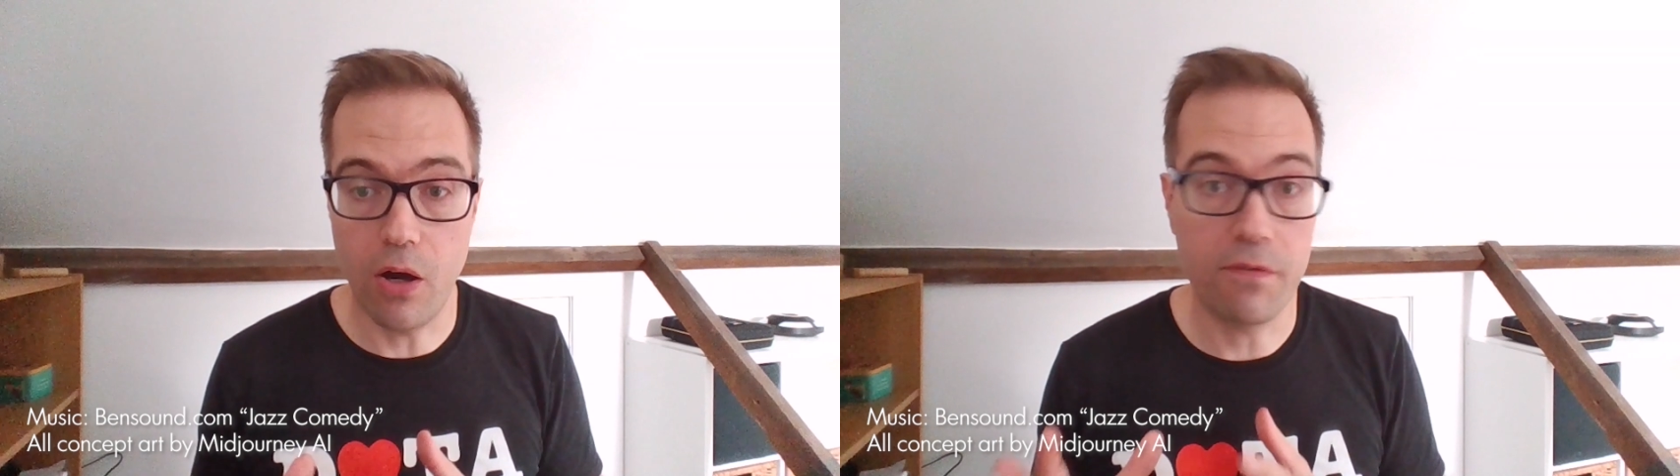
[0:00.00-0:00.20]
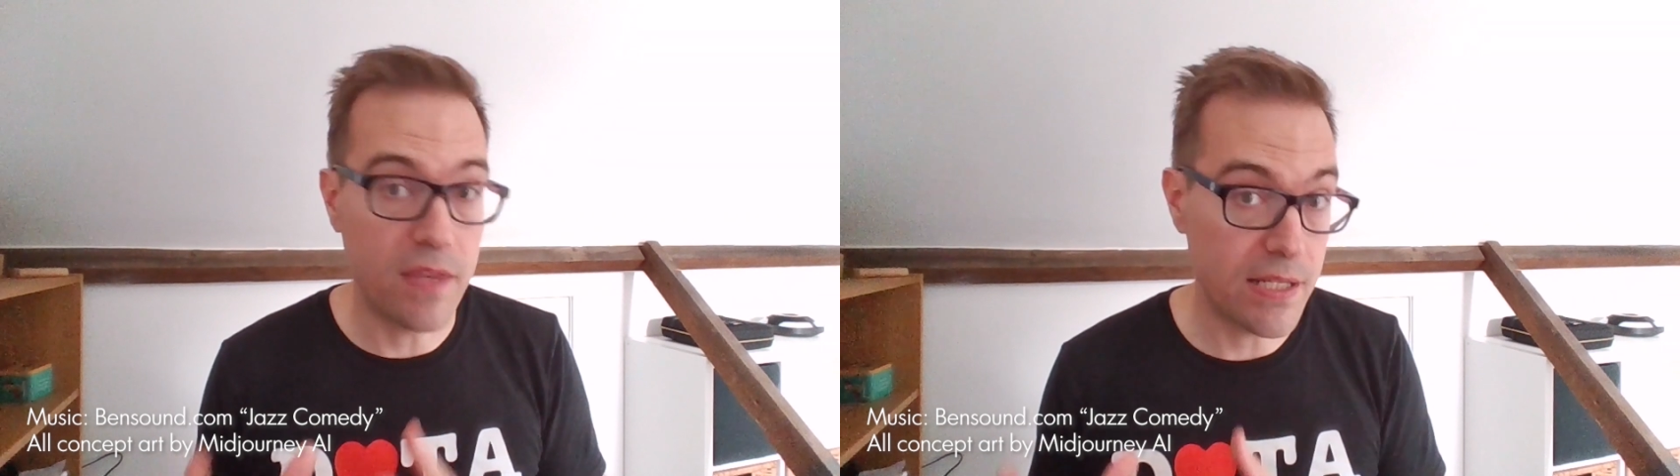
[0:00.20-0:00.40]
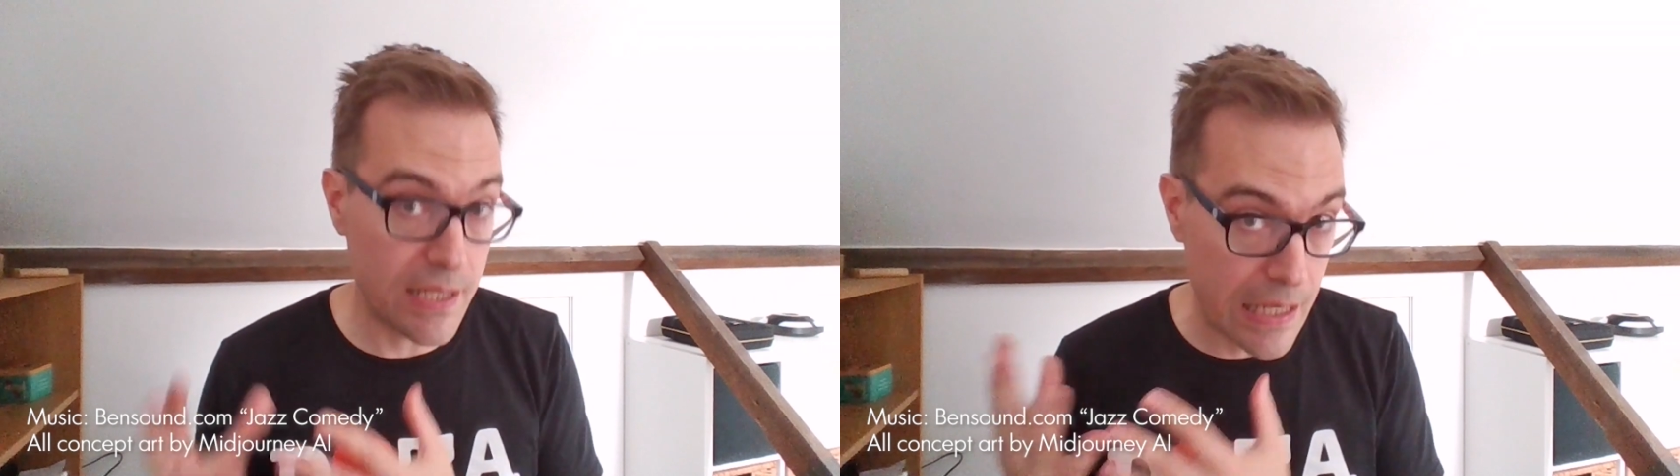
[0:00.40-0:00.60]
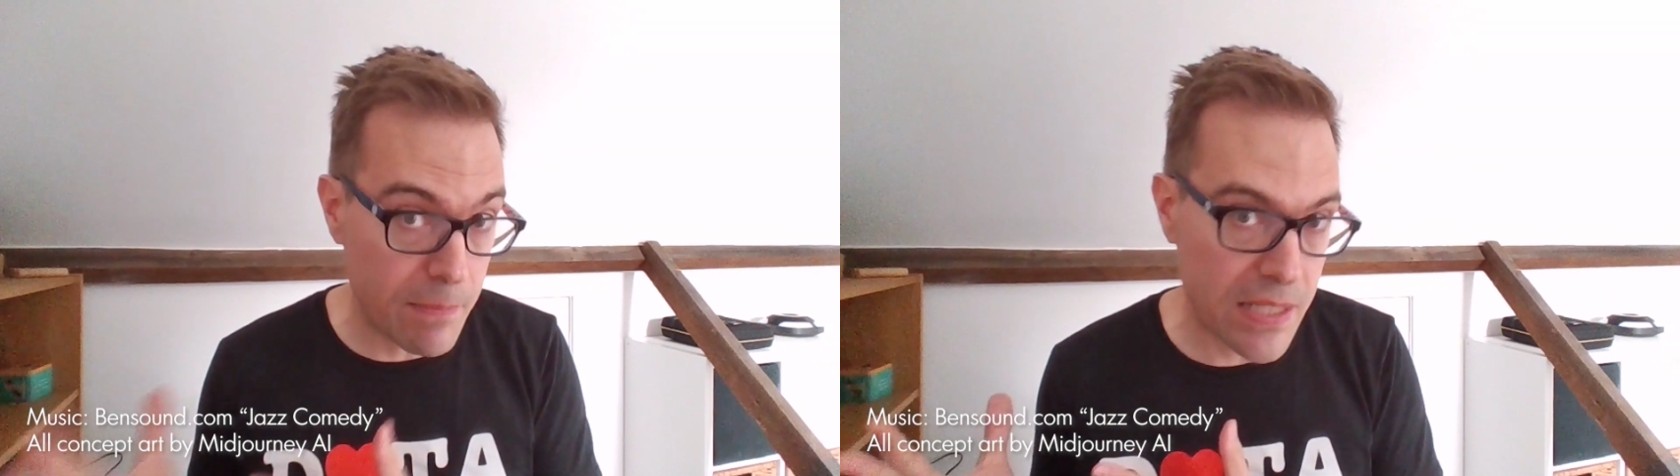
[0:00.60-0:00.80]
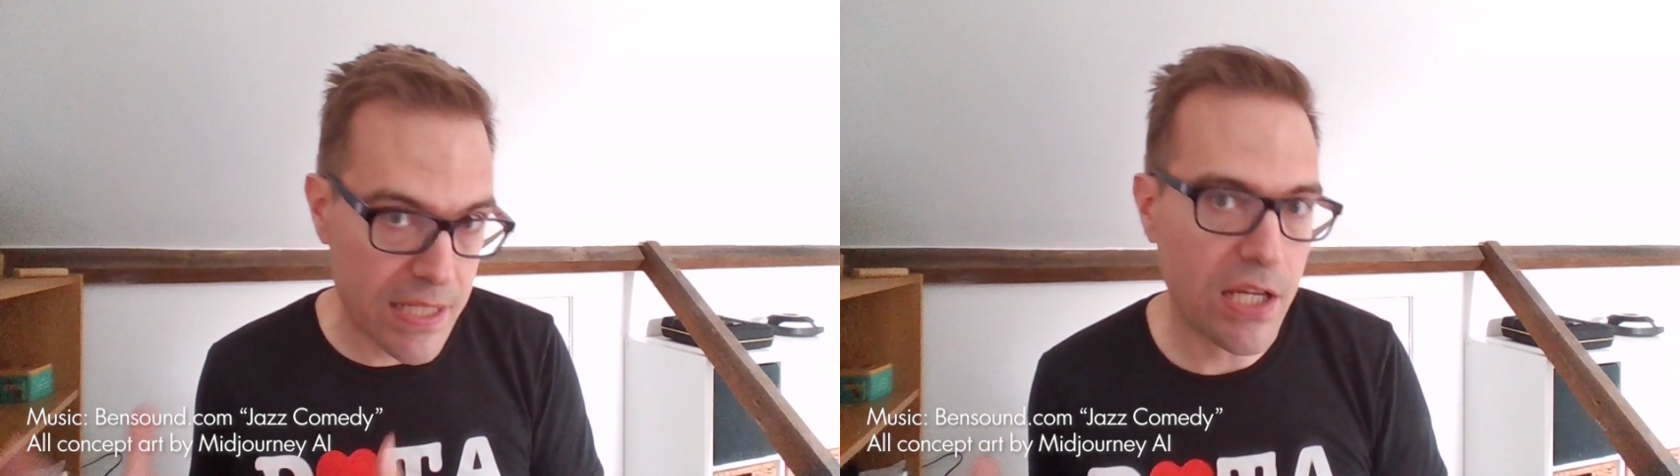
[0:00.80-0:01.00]
of this
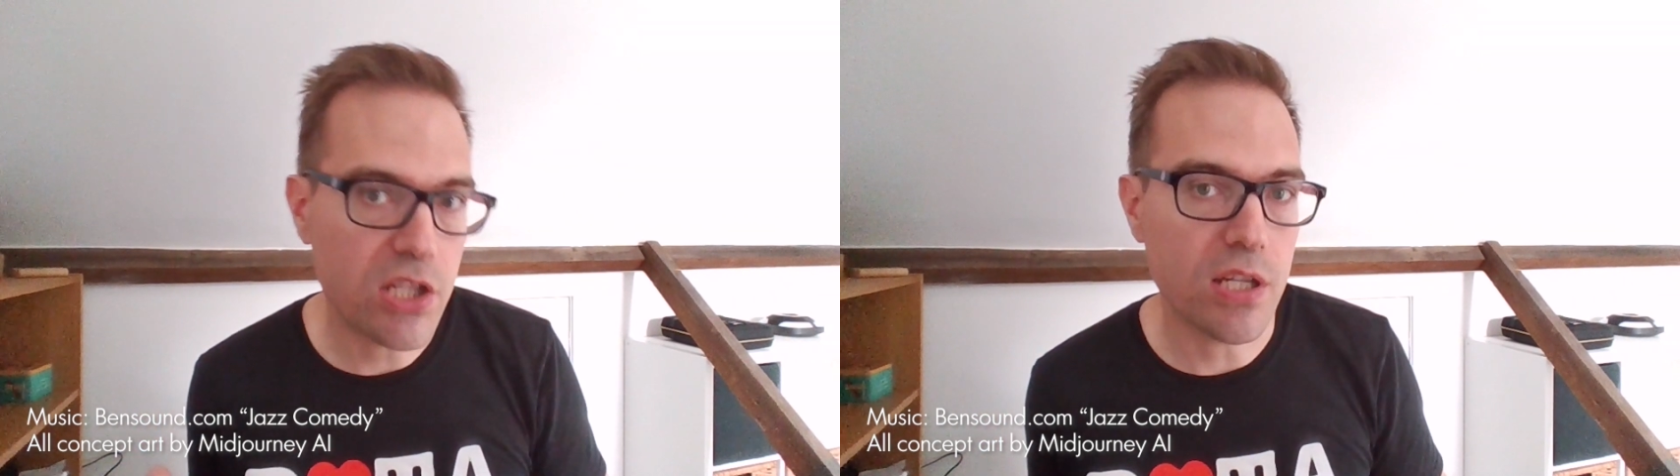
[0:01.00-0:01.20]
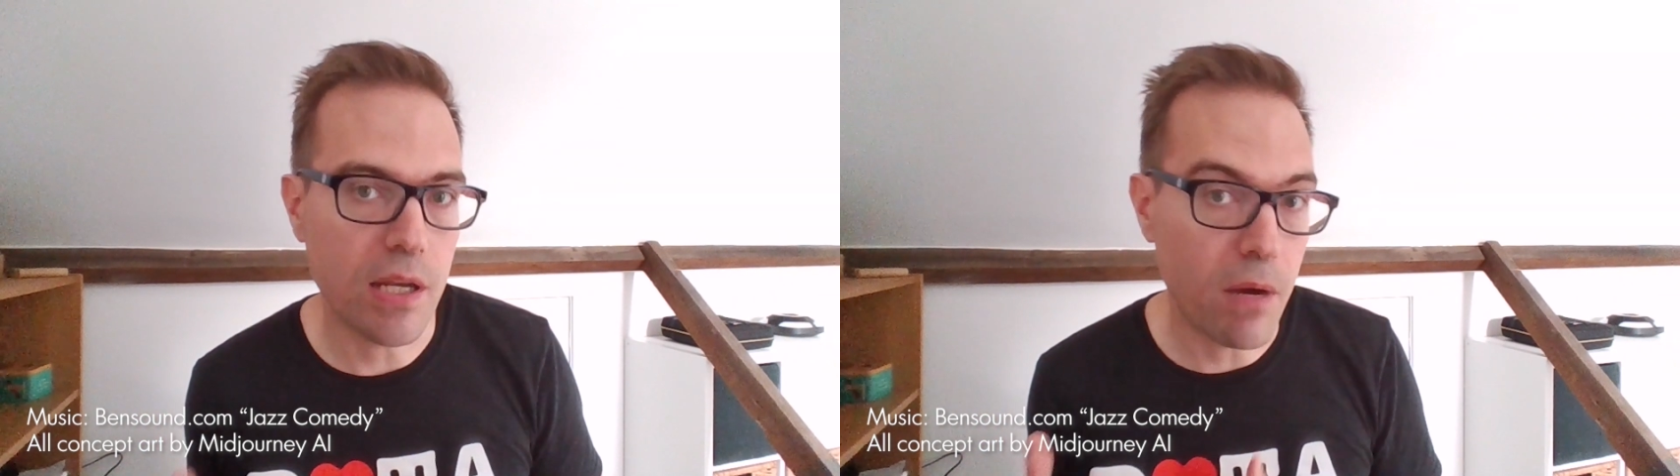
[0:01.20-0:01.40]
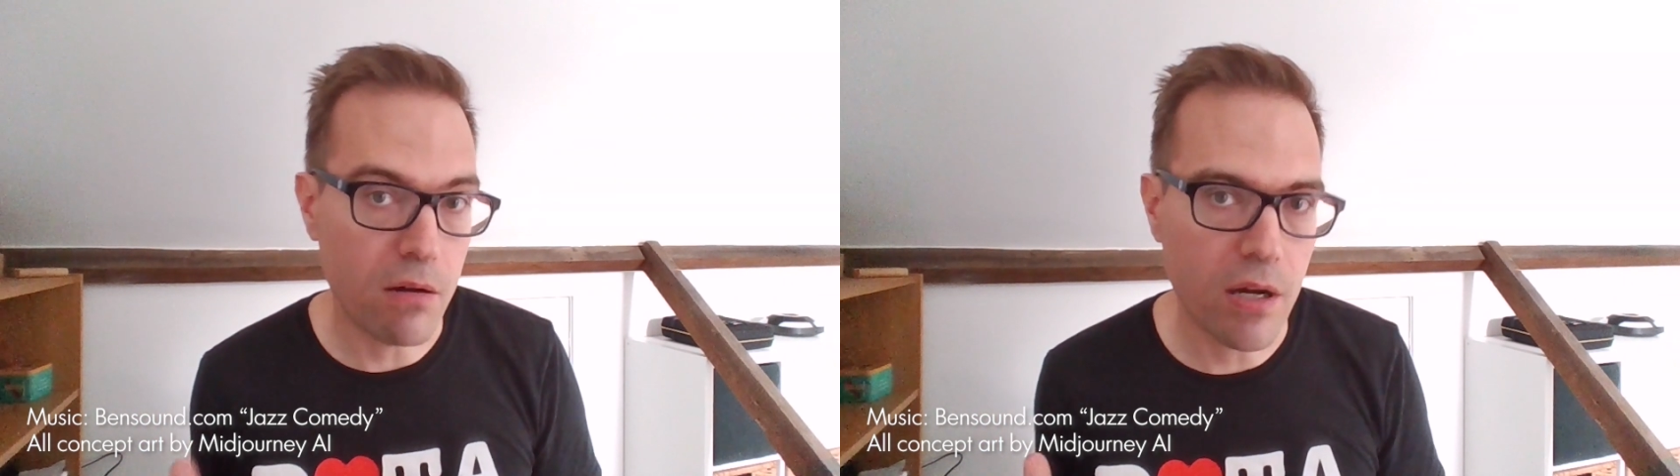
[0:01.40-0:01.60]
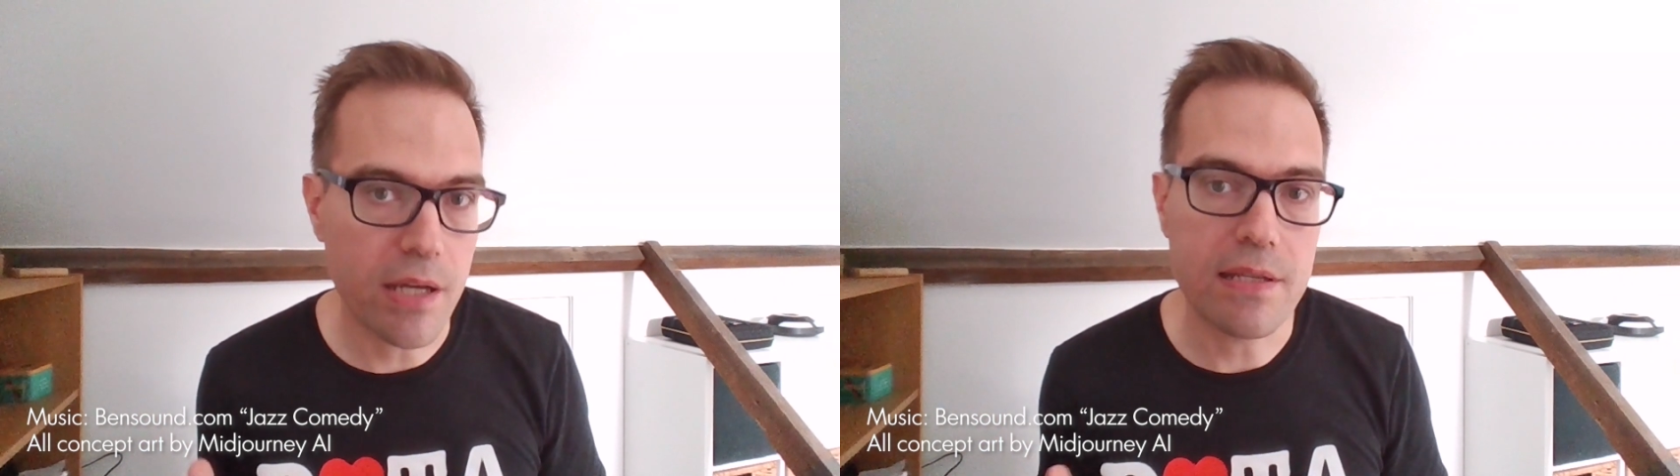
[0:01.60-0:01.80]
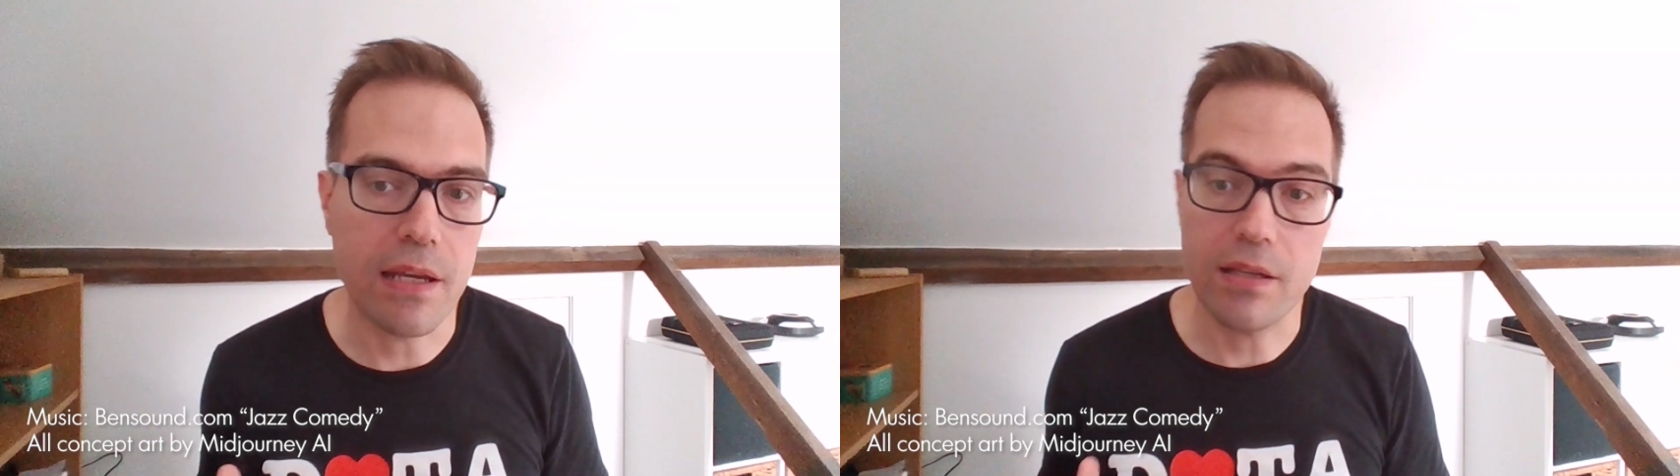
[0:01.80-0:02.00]
limitation in my
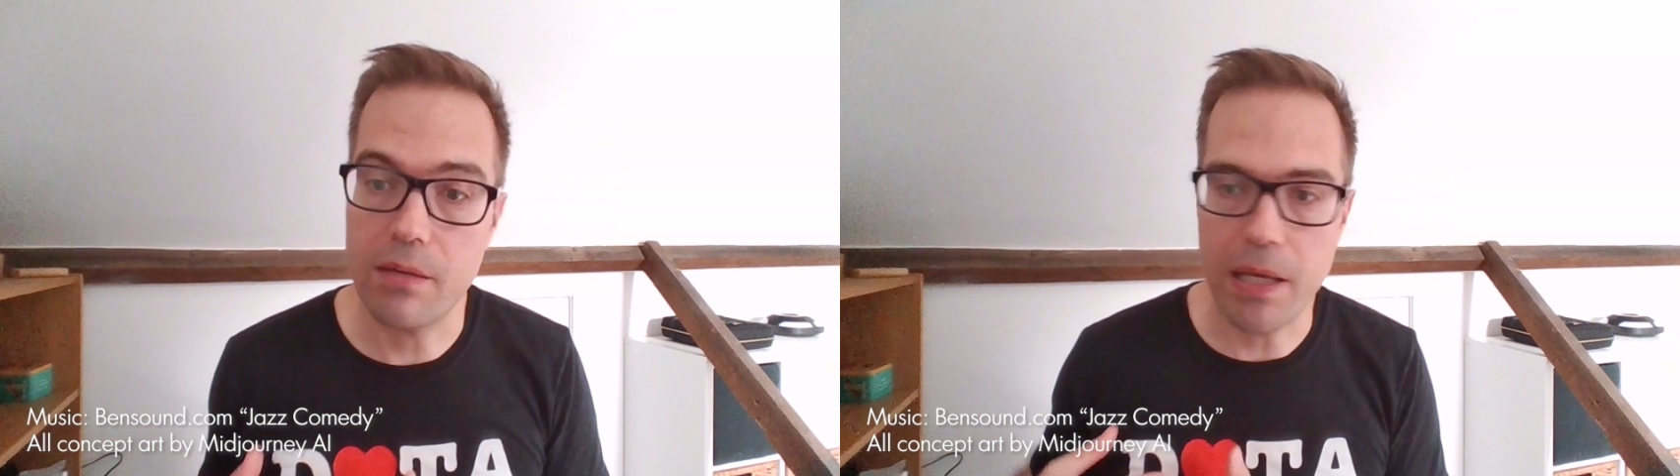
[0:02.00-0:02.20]
writing that